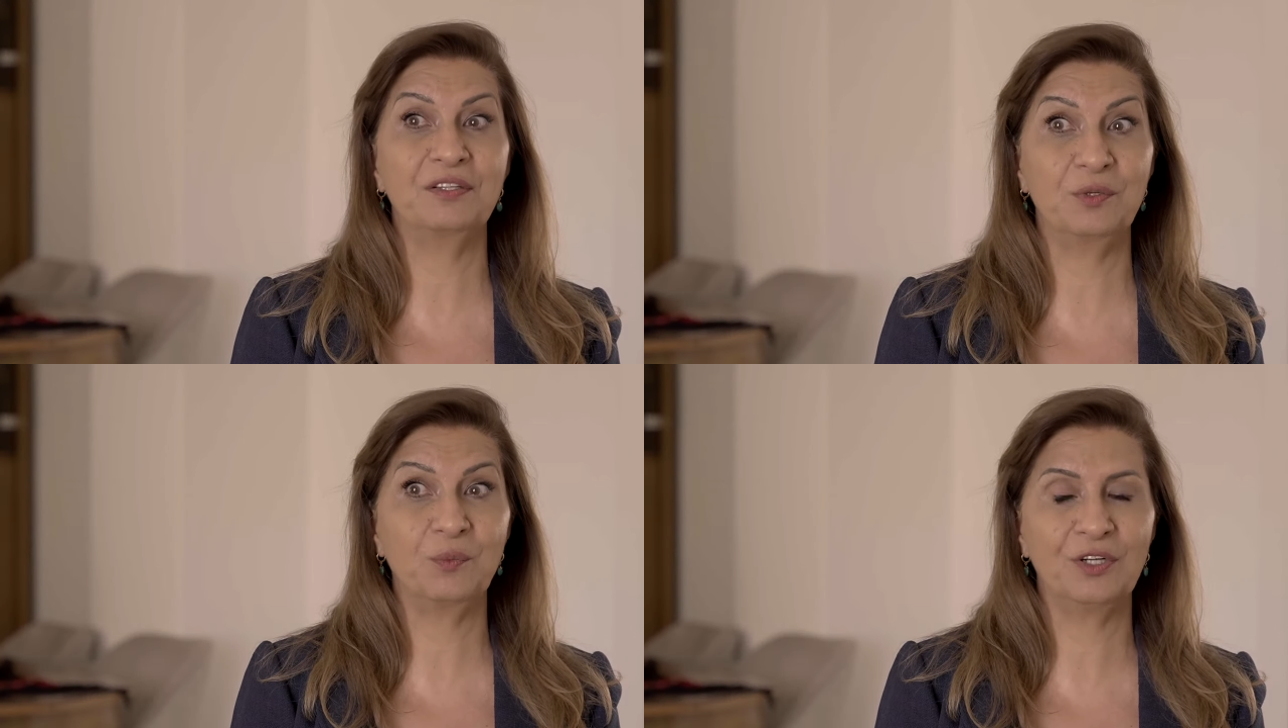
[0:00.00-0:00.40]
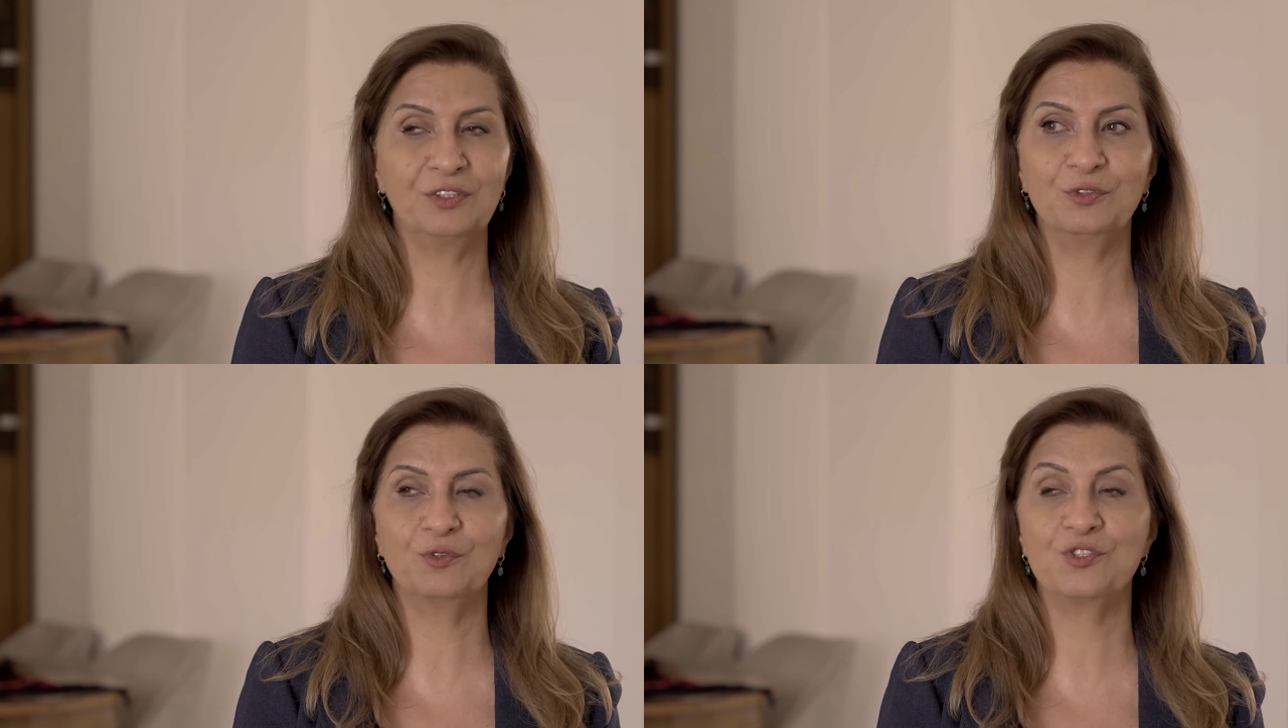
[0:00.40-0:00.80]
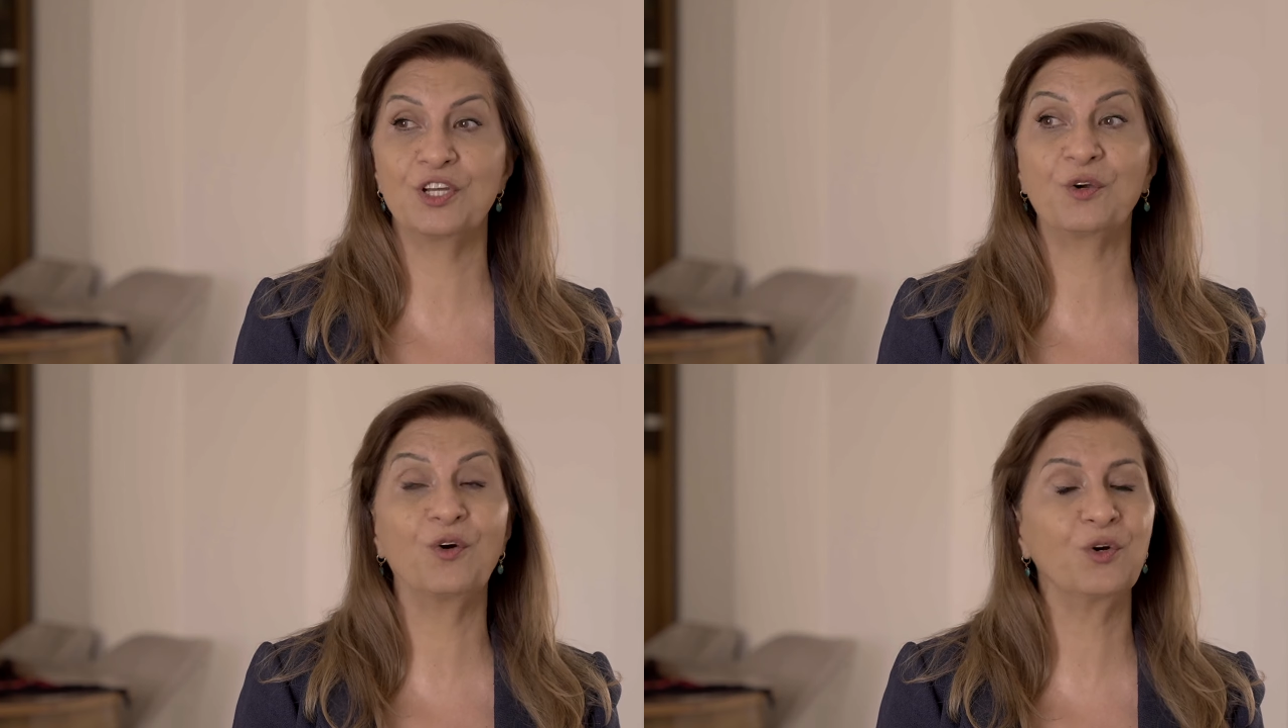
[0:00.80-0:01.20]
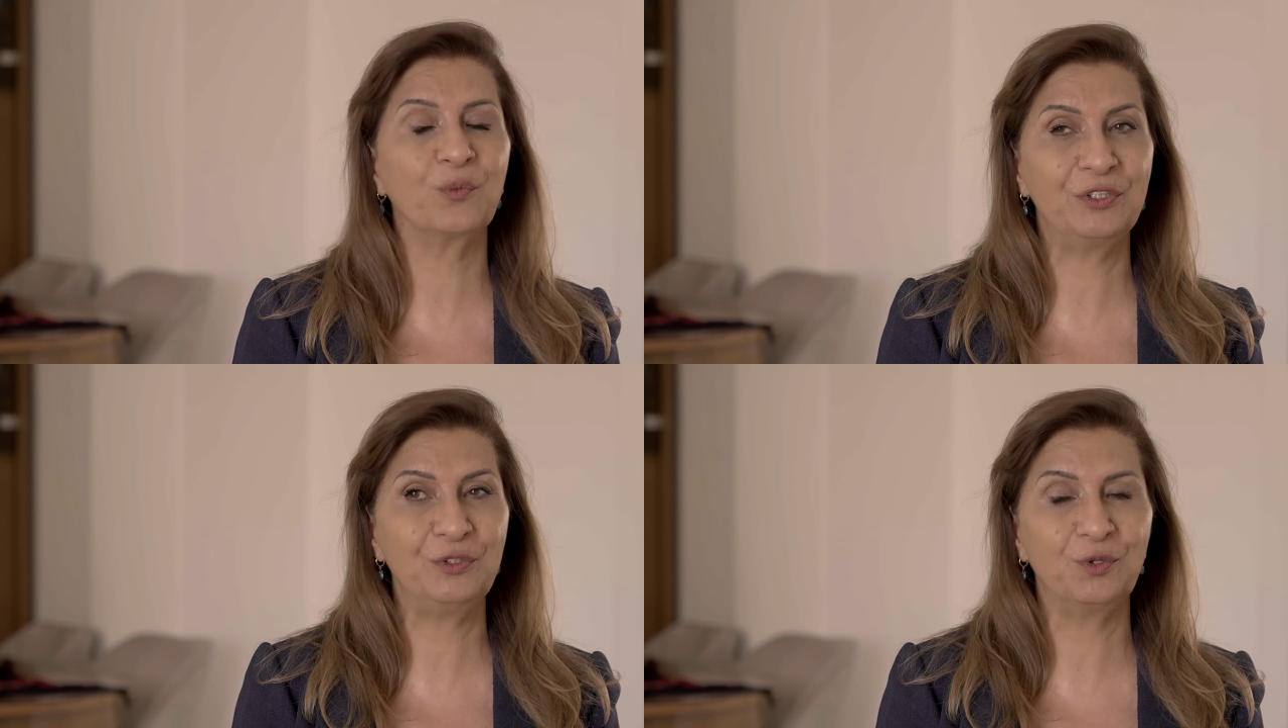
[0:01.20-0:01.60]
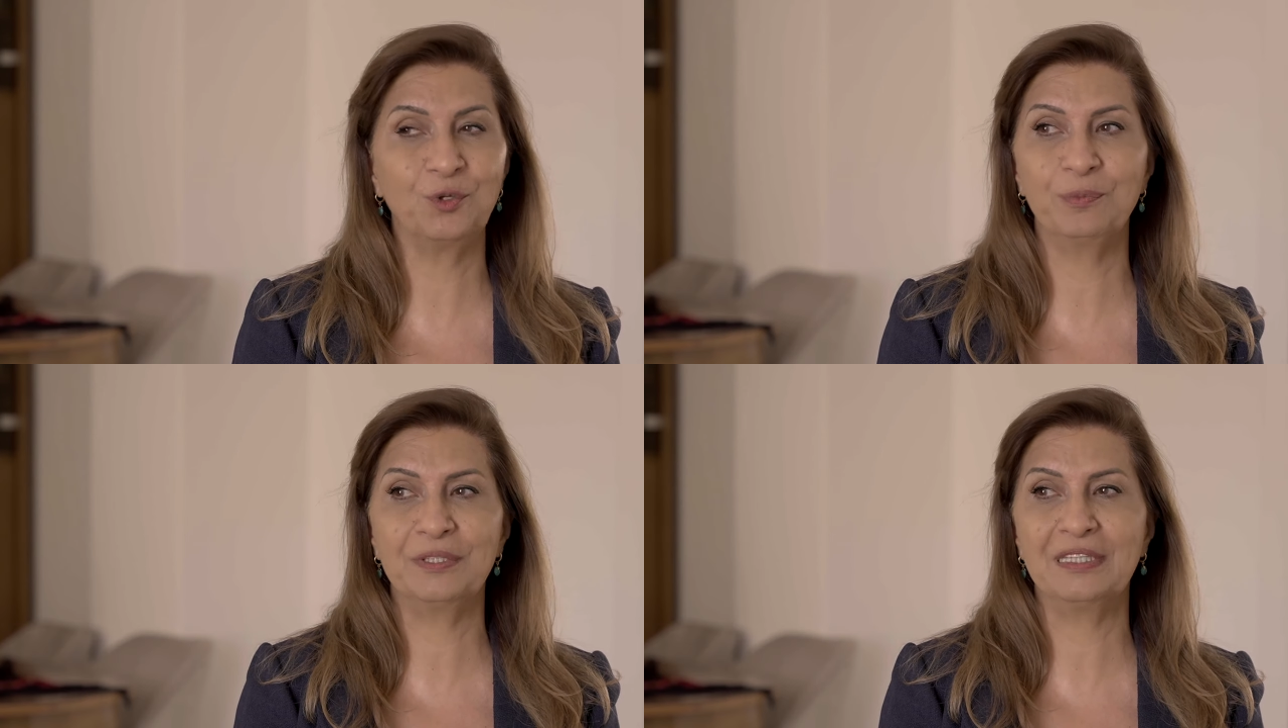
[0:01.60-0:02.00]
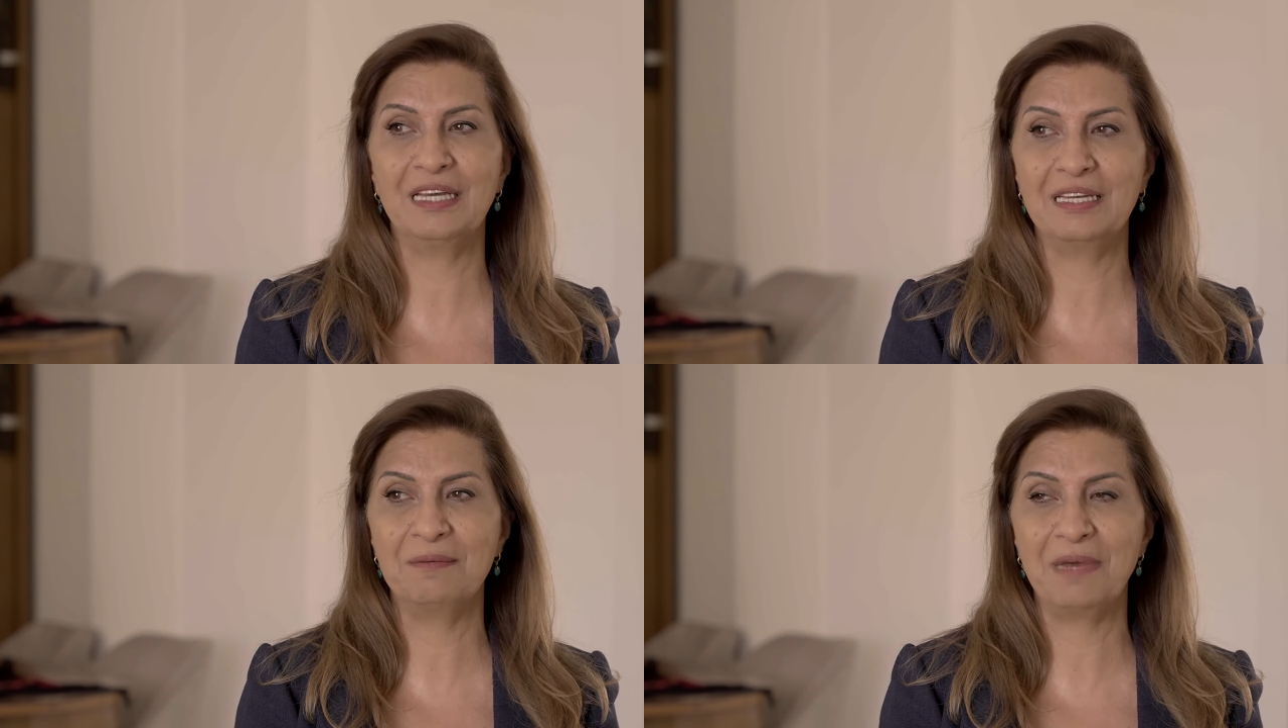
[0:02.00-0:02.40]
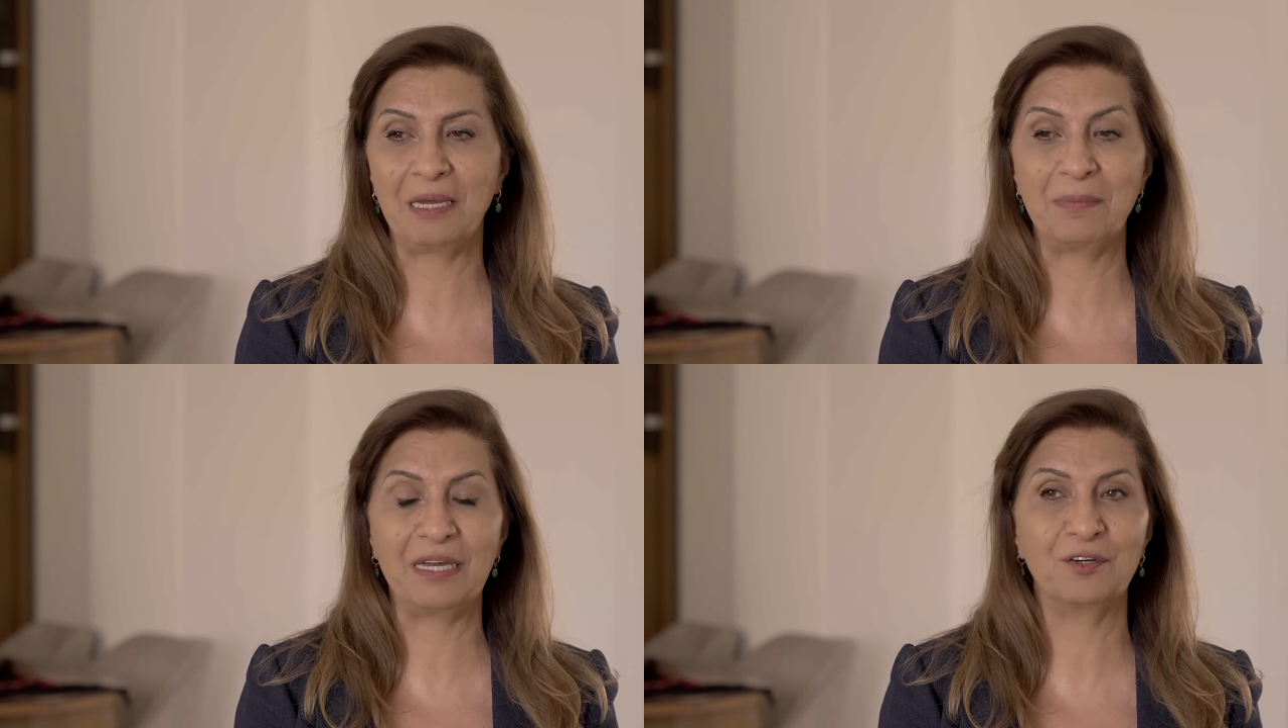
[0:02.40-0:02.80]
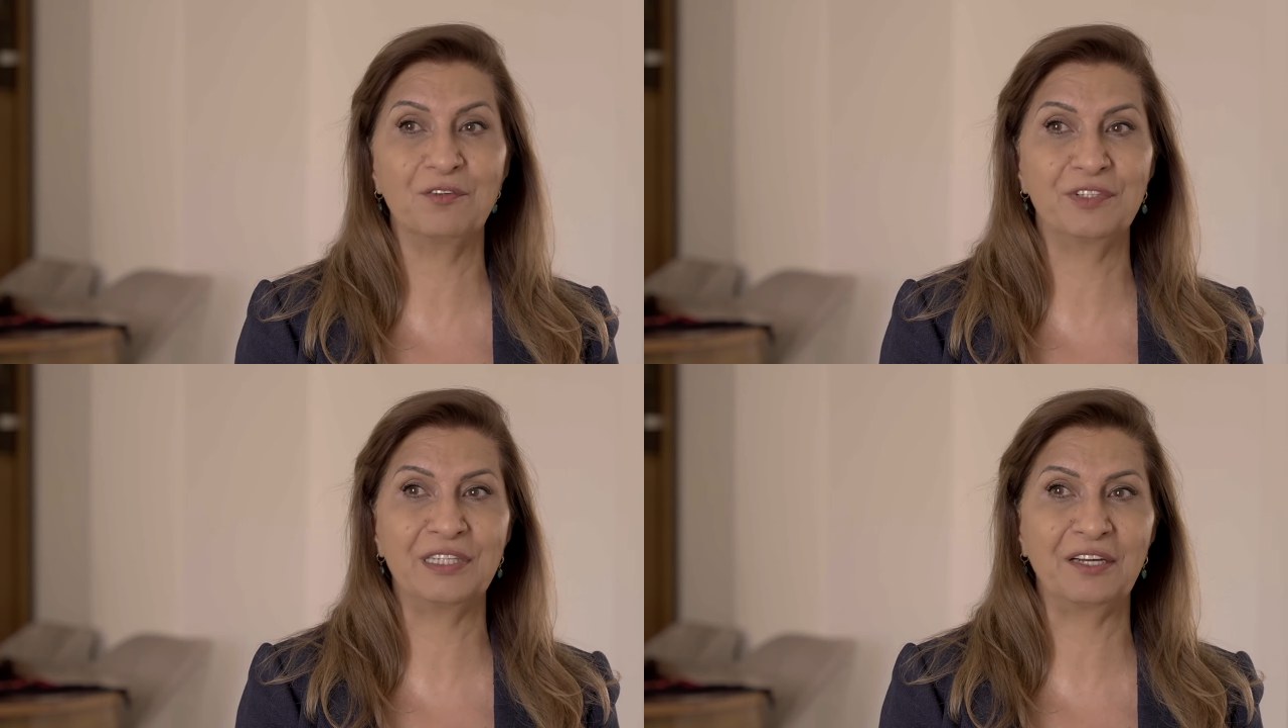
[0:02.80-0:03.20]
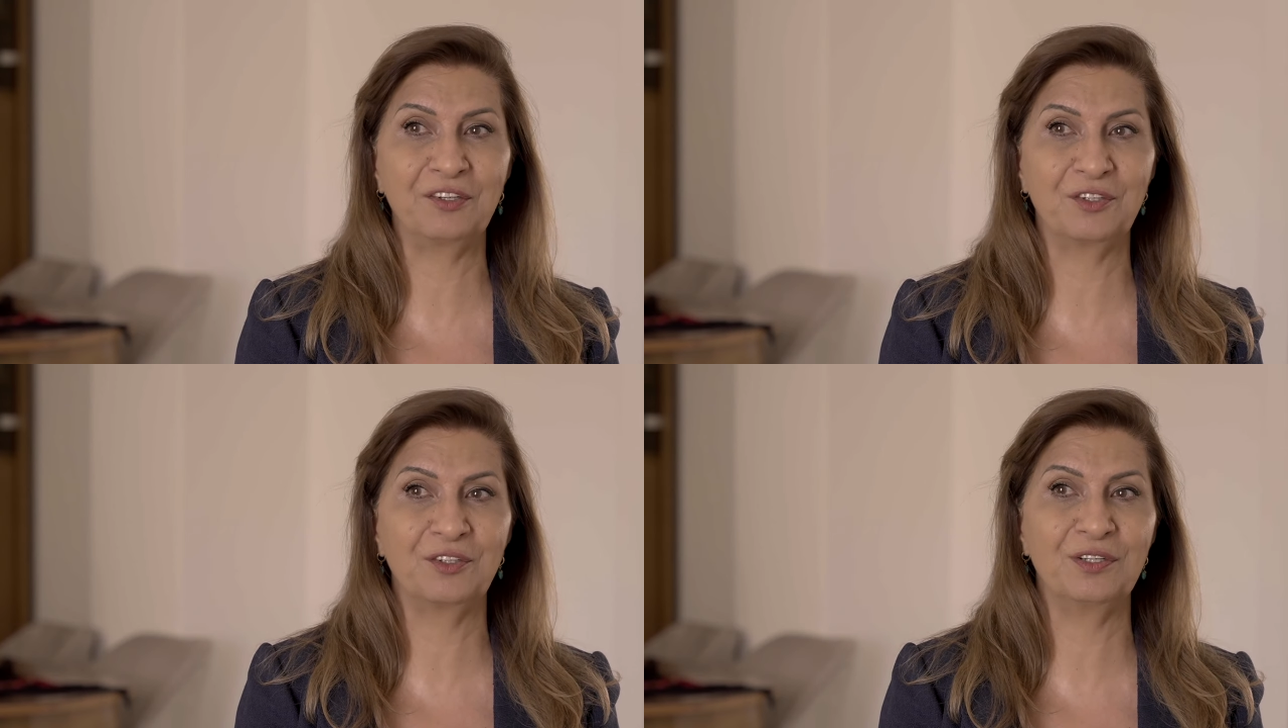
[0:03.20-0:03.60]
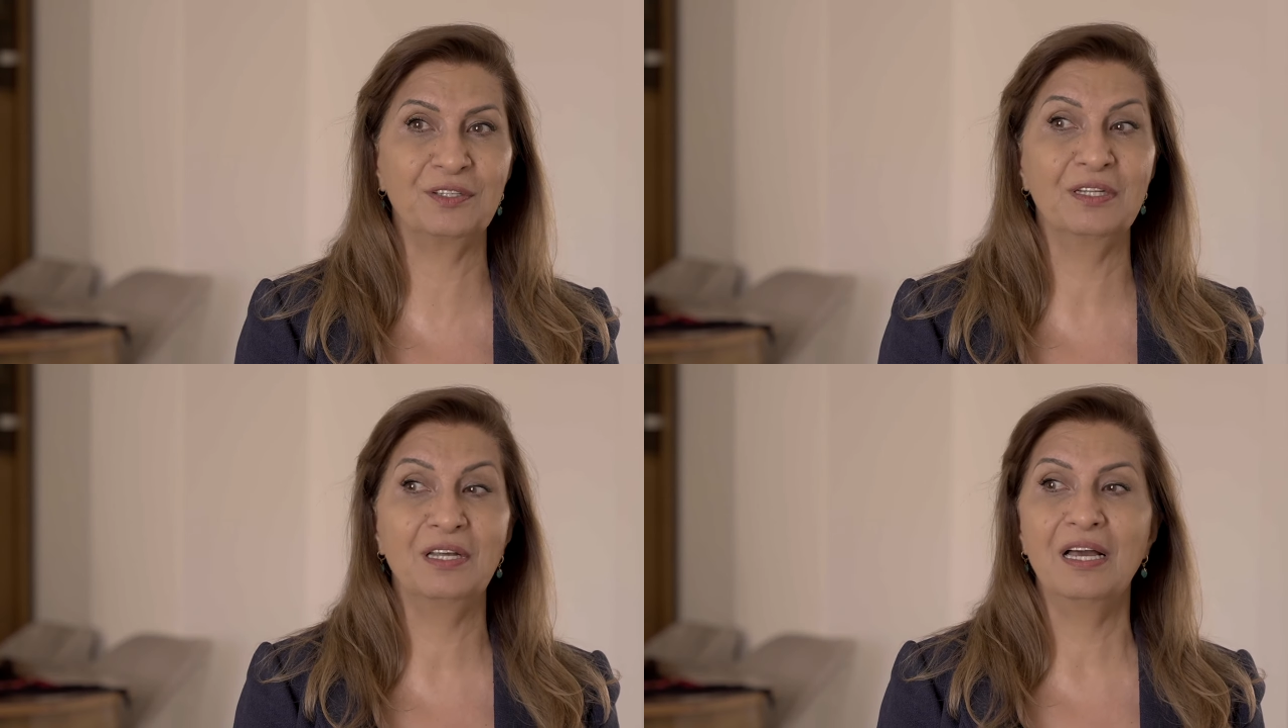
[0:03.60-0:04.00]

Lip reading: They wanted to check. Or when you open a backpack of a young girl